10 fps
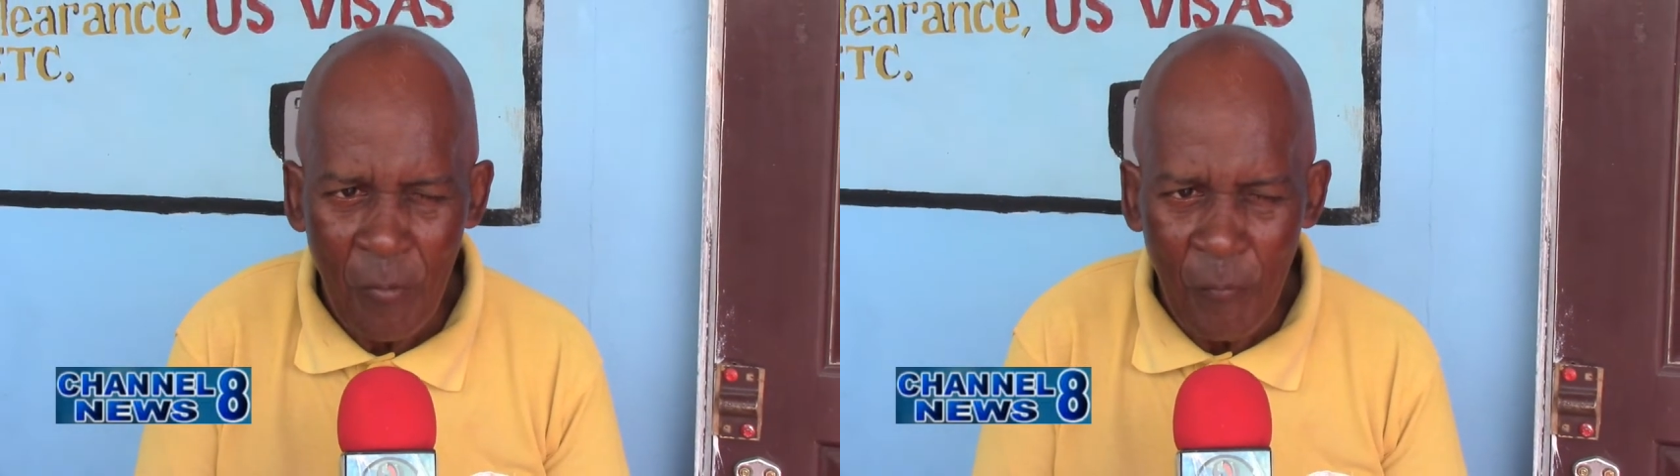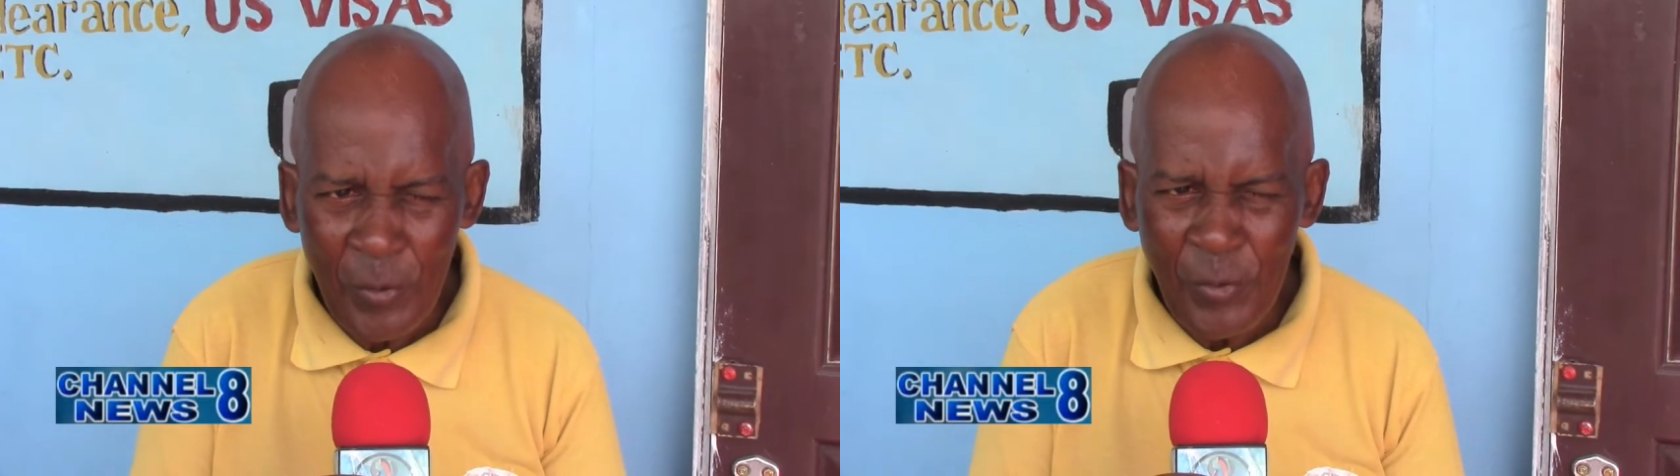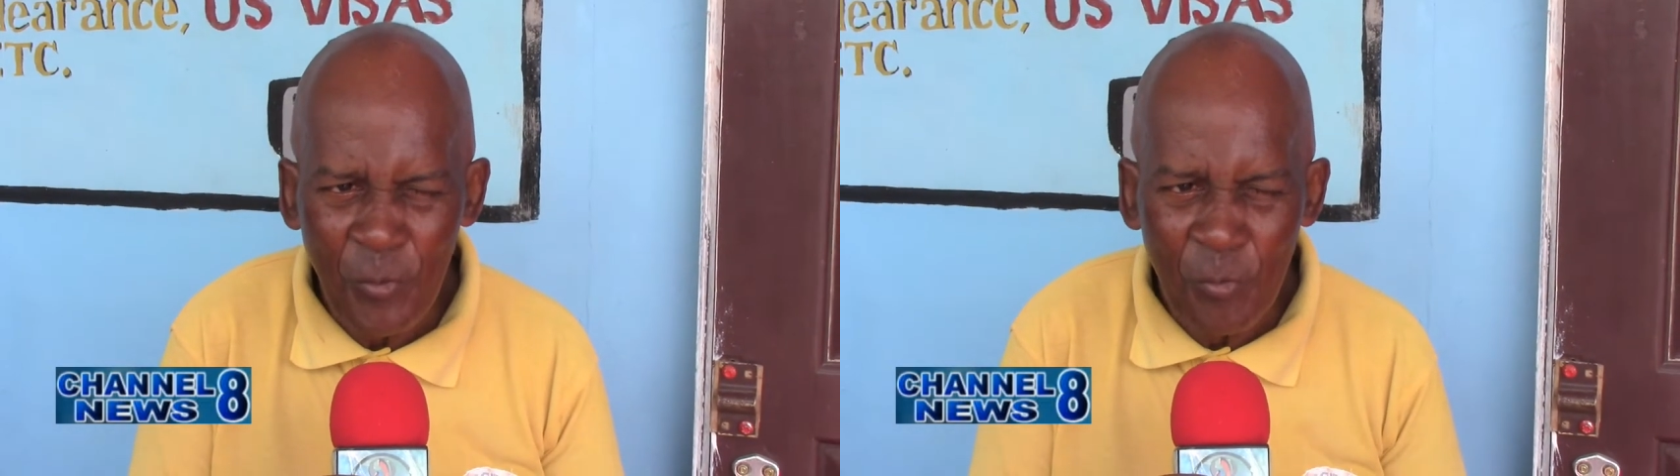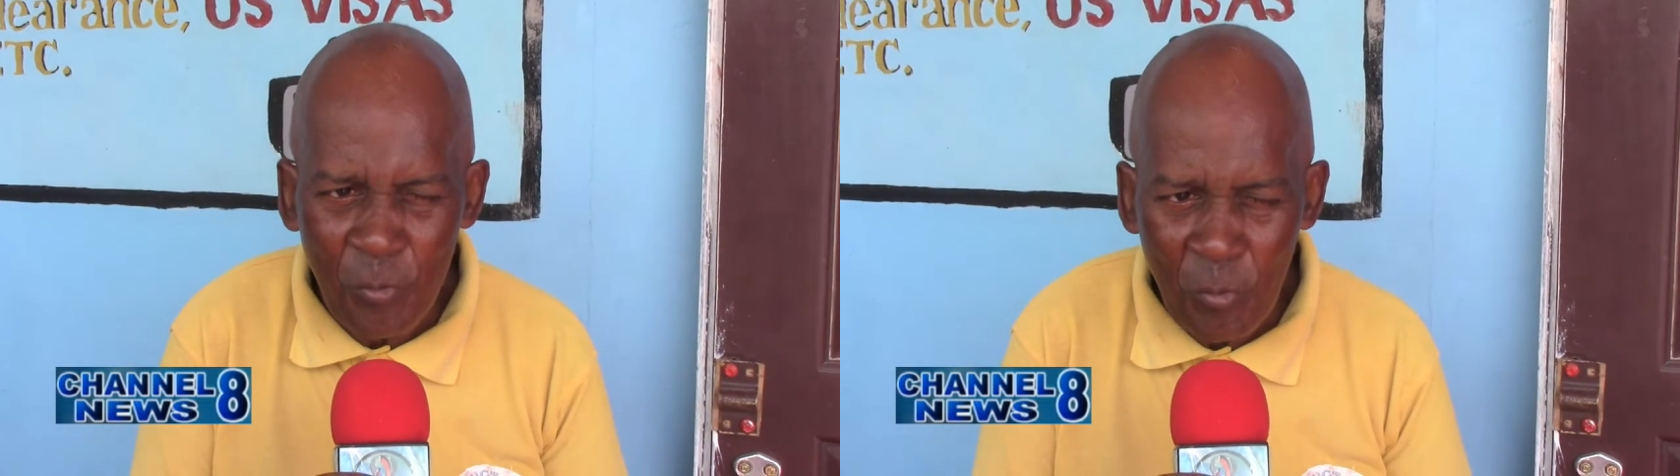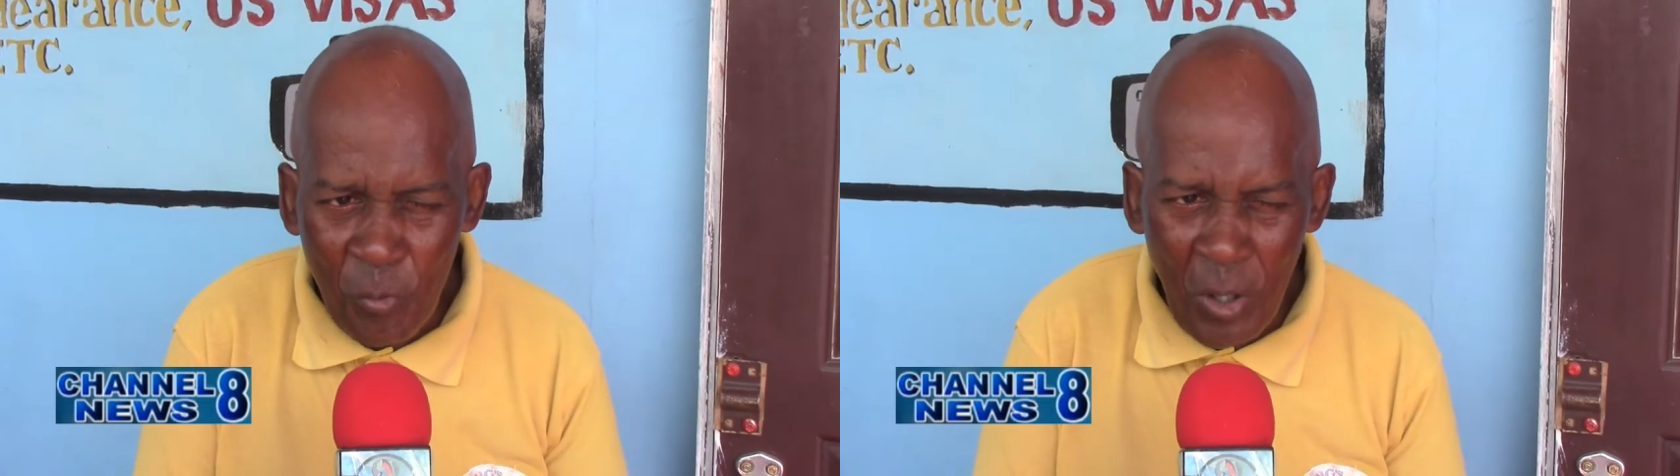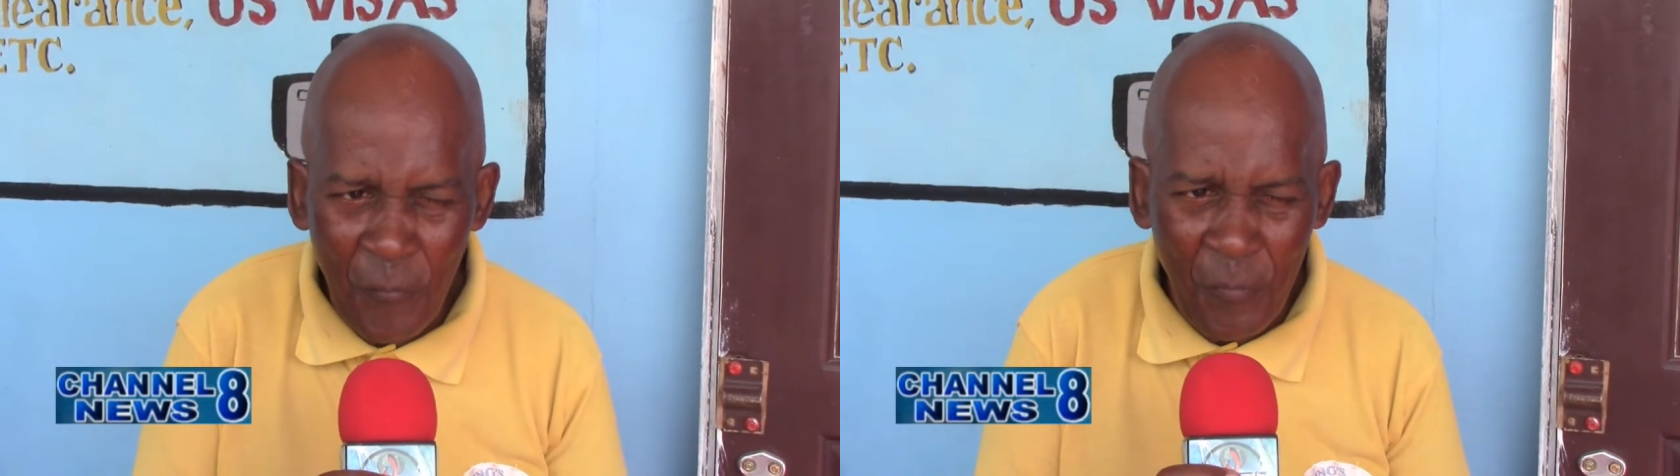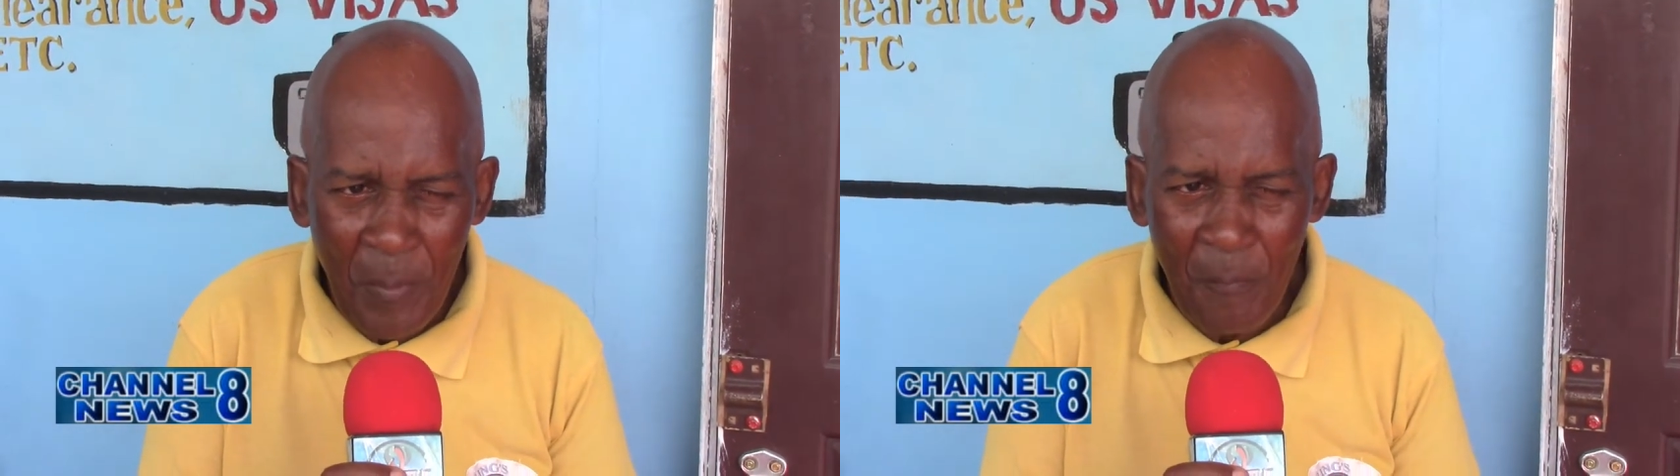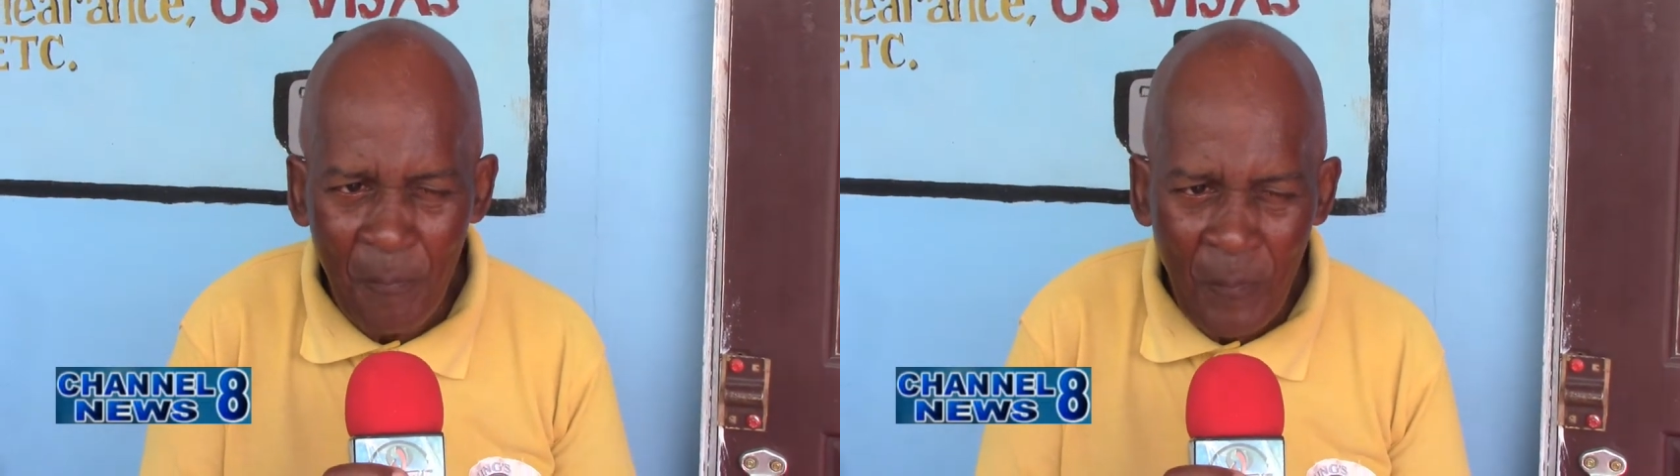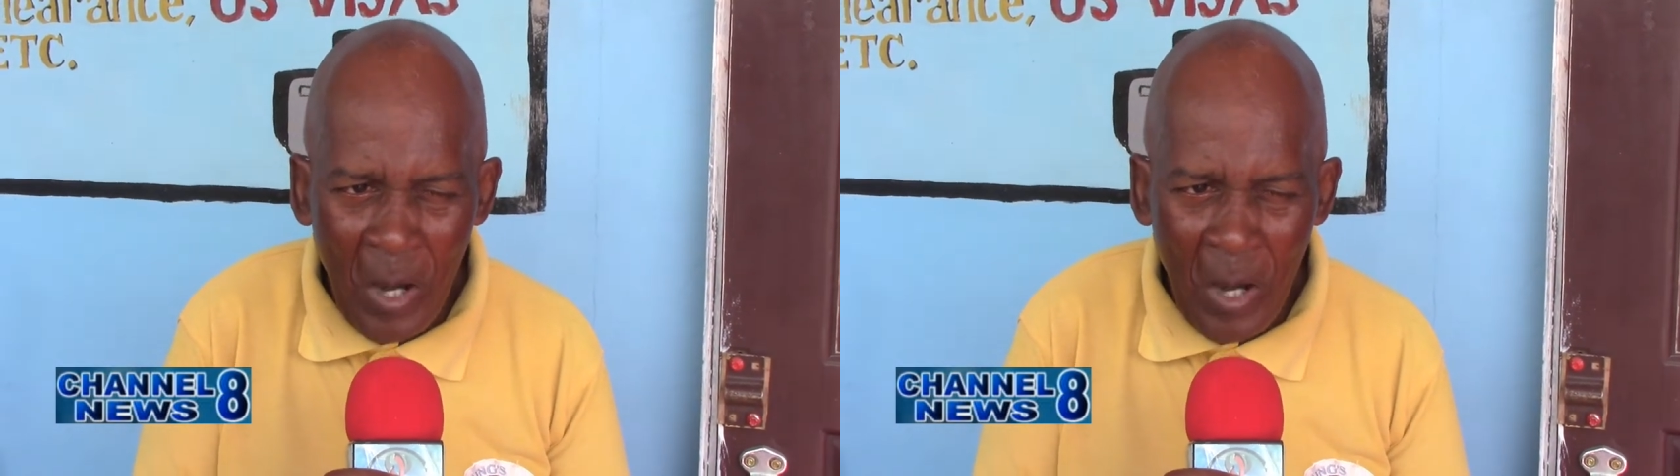which was run from